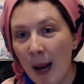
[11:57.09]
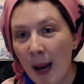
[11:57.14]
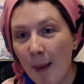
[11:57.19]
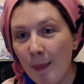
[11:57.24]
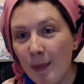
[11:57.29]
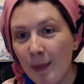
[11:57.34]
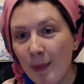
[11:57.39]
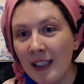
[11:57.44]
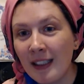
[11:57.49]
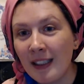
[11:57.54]
that
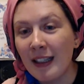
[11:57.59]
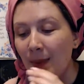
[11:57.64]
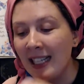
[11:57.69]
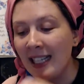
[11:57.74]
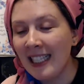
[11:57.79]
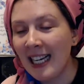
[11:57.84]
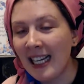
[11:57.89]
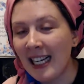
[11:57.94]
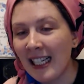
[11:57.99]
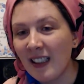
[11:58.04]
the
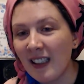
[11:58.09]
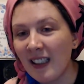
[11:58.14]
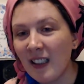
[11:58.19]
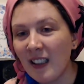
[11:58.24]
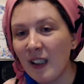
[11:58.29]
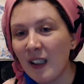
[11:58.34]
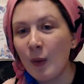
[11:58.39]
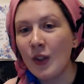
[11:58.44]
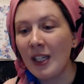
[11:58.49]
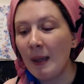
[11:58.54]
Messianic
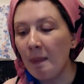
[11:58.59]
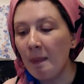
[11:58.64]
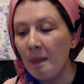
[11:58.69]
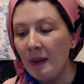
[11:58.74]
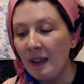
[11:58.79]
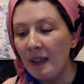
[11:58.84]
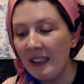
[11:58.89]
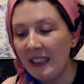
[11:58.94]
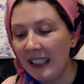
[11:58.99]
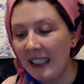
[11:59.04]
community
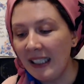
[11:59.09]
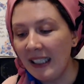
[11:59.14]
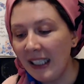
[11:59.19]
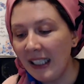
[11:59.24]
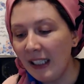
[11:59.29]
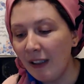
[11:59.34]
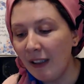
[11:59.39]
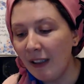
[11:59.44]
believed in.